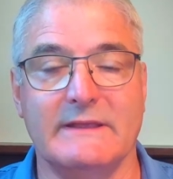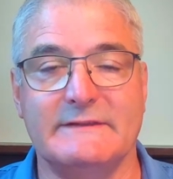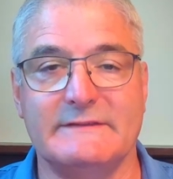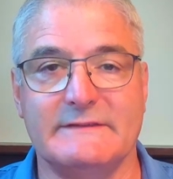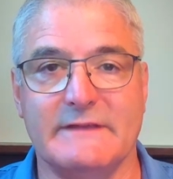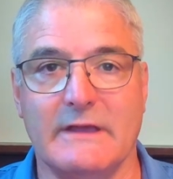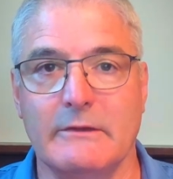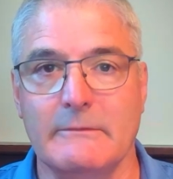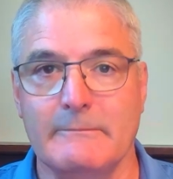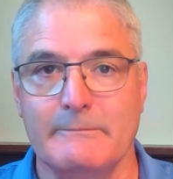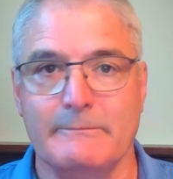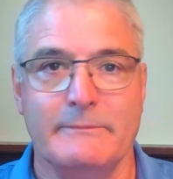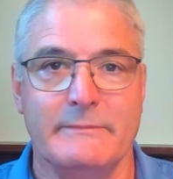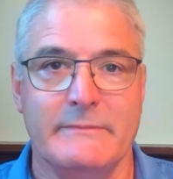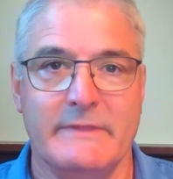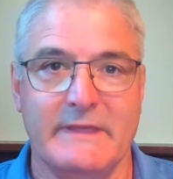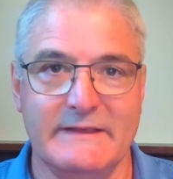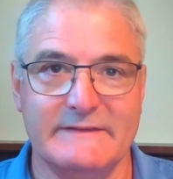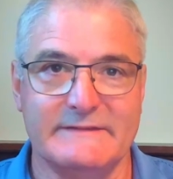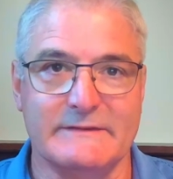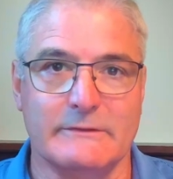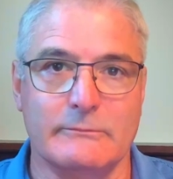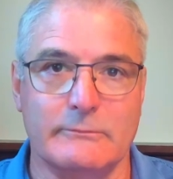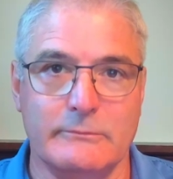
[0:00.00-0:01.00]
So
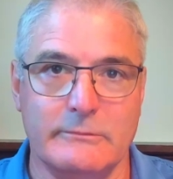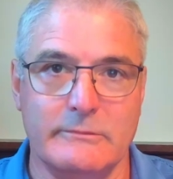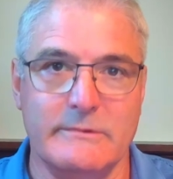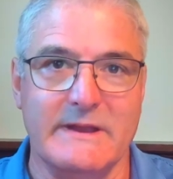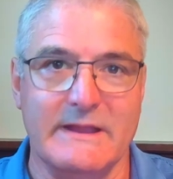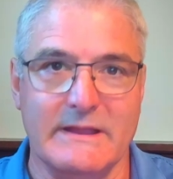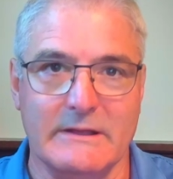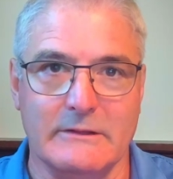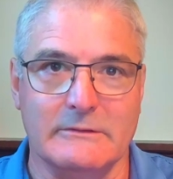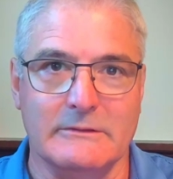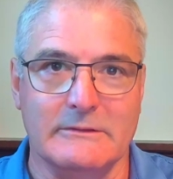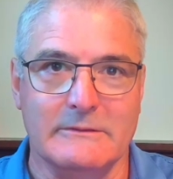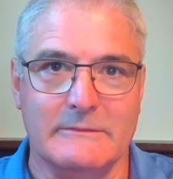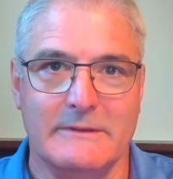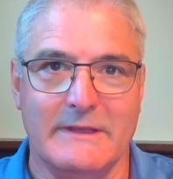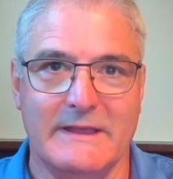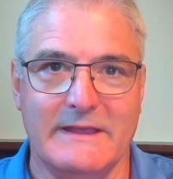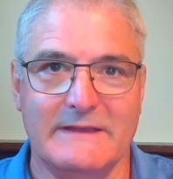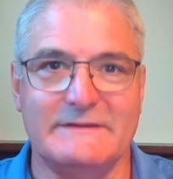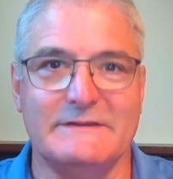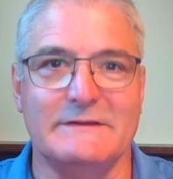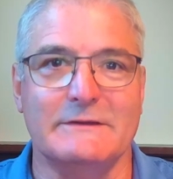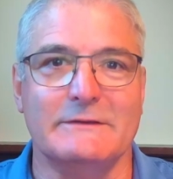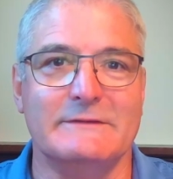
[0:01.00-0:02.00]
these are real
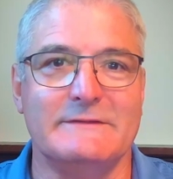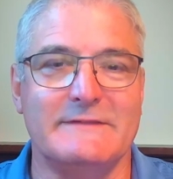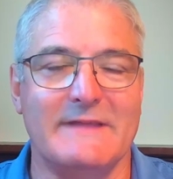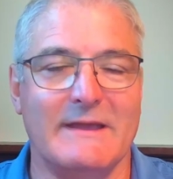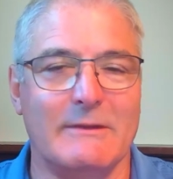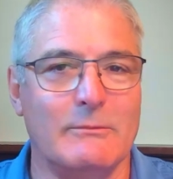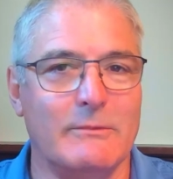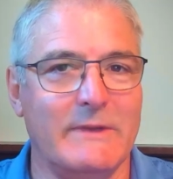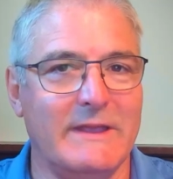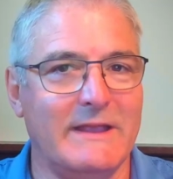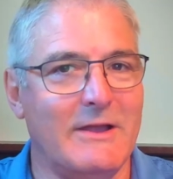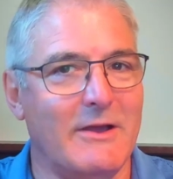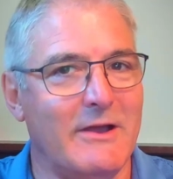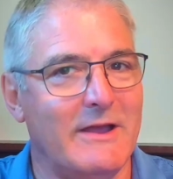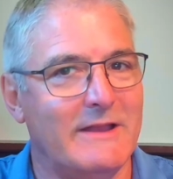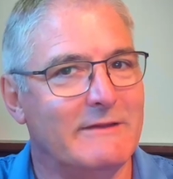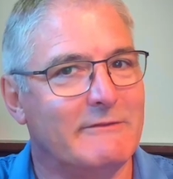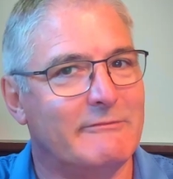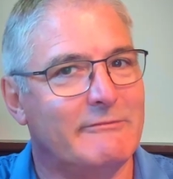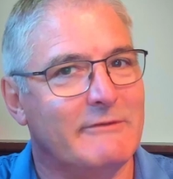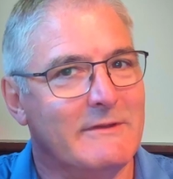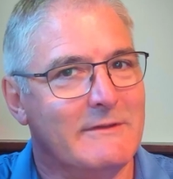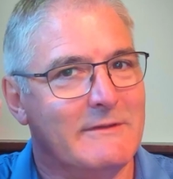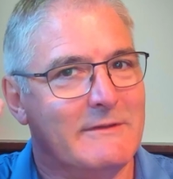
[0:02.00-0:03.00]
issues that we kind
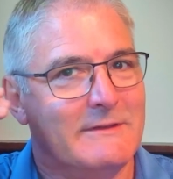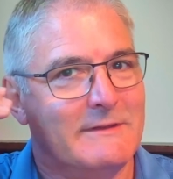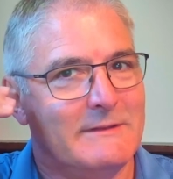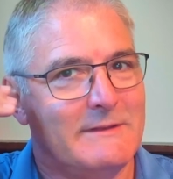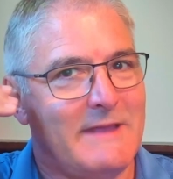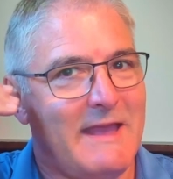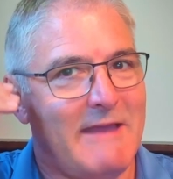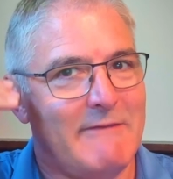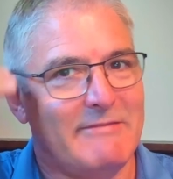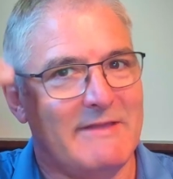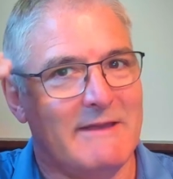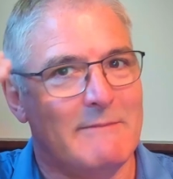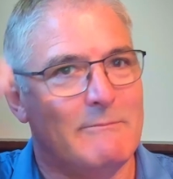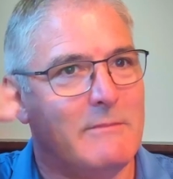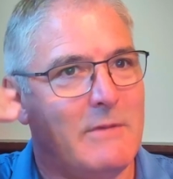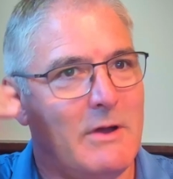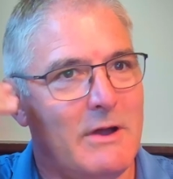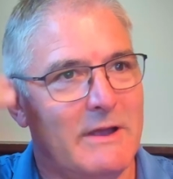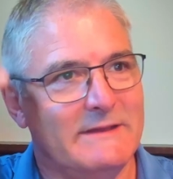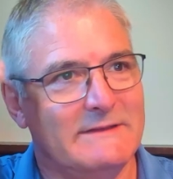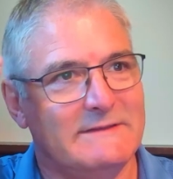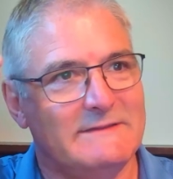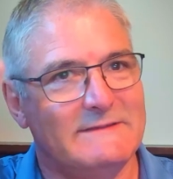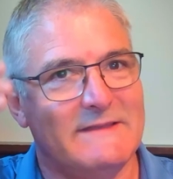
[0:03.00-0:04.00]
of have that
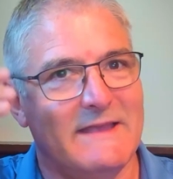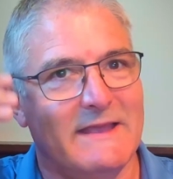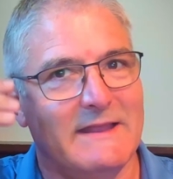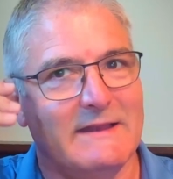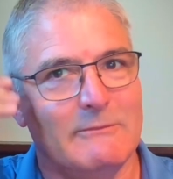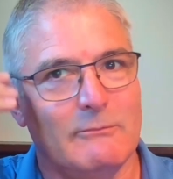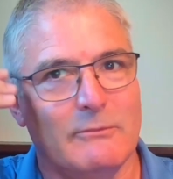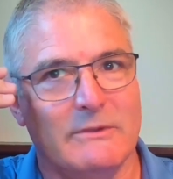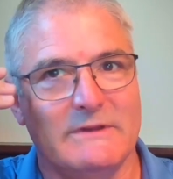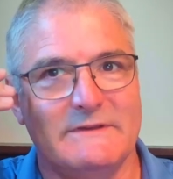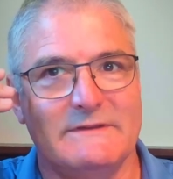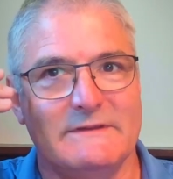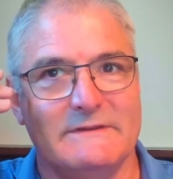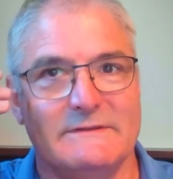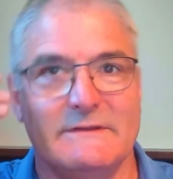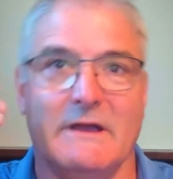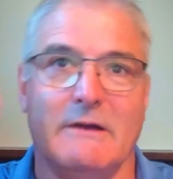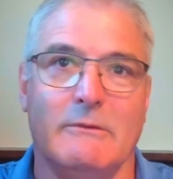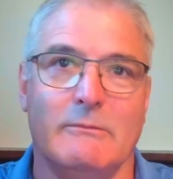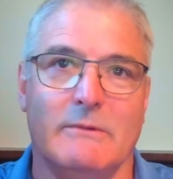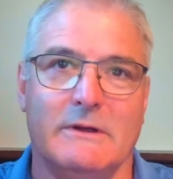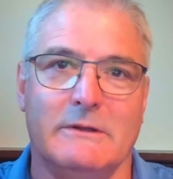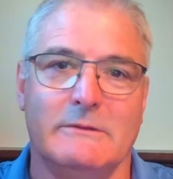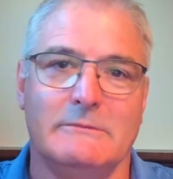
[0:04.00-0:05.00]
mindset, which is,
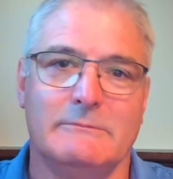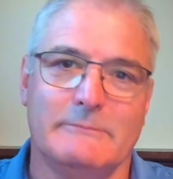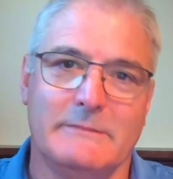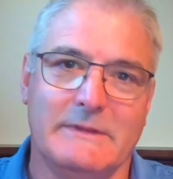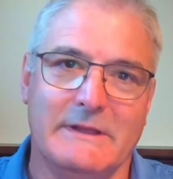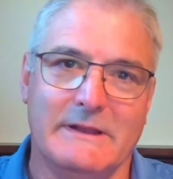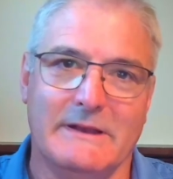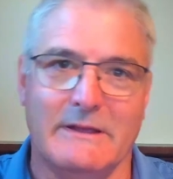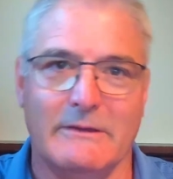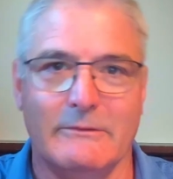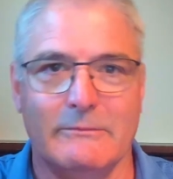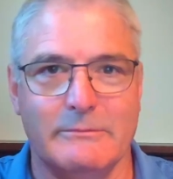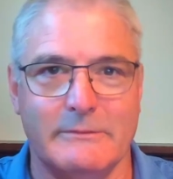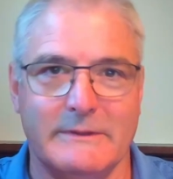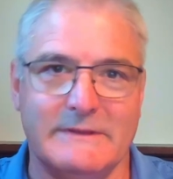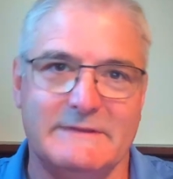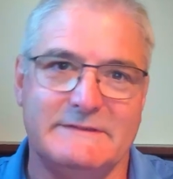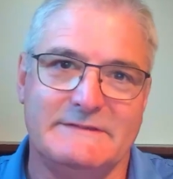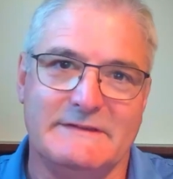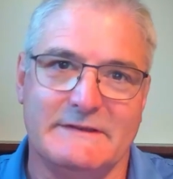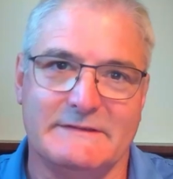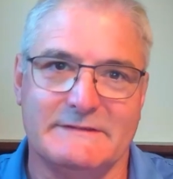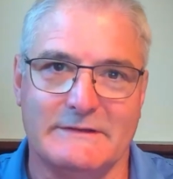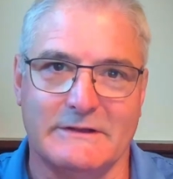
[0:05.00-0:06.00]
oh, well,
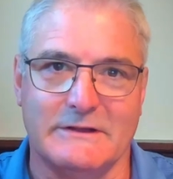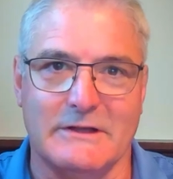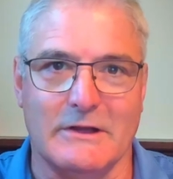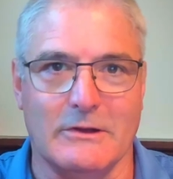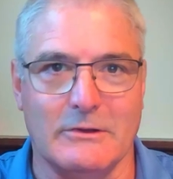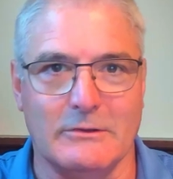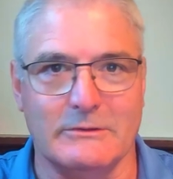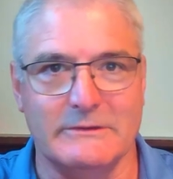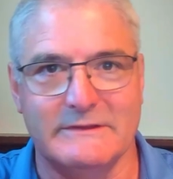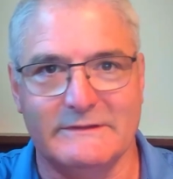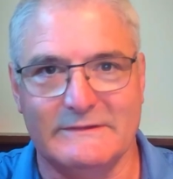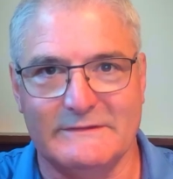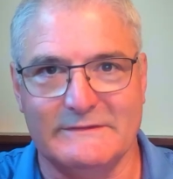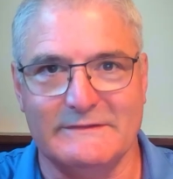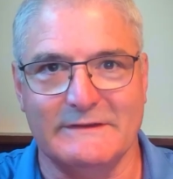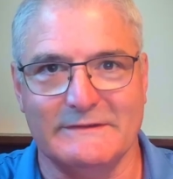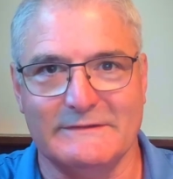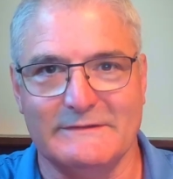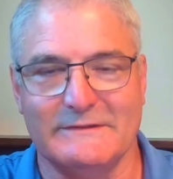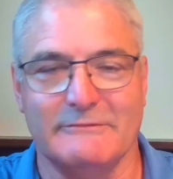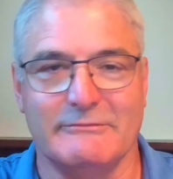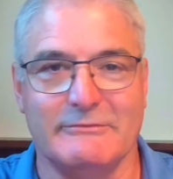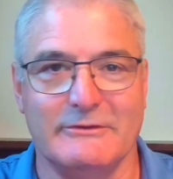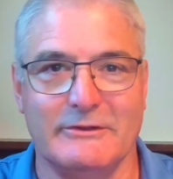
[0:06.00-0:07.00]
it's just a cold, it's
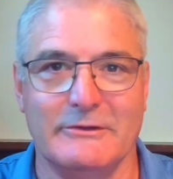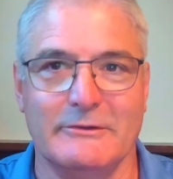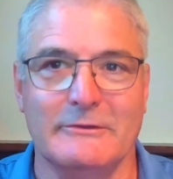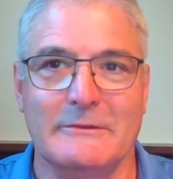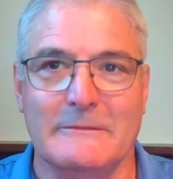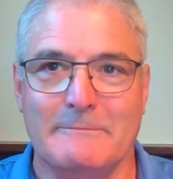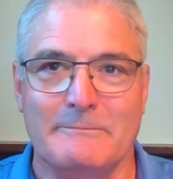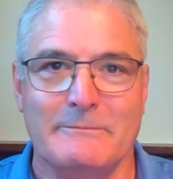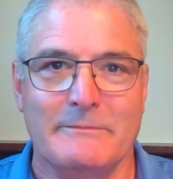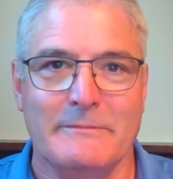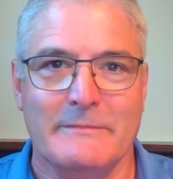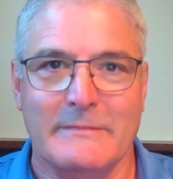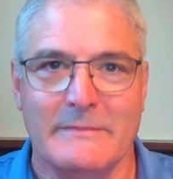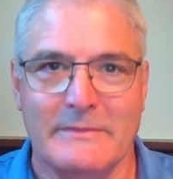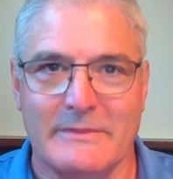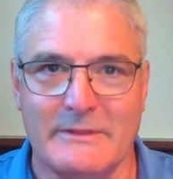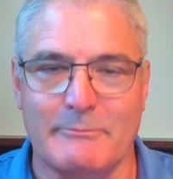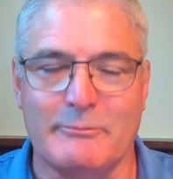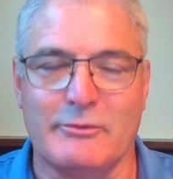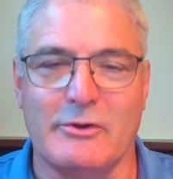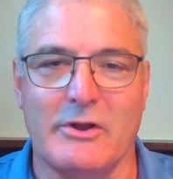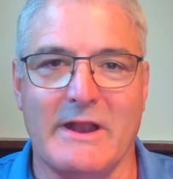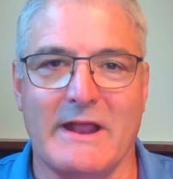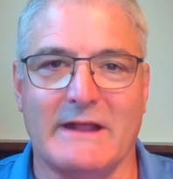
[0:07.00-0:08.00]
just the flu. The
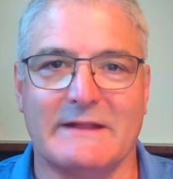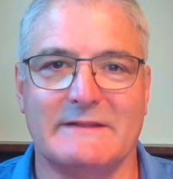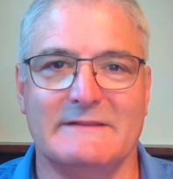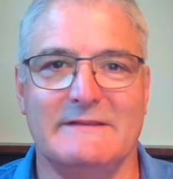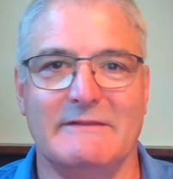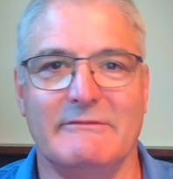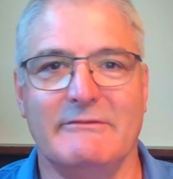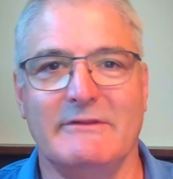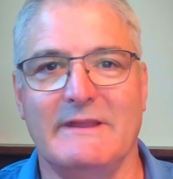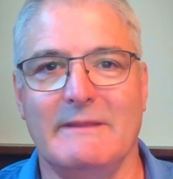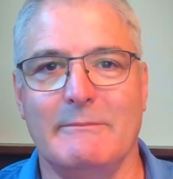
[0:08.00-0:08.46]
productivity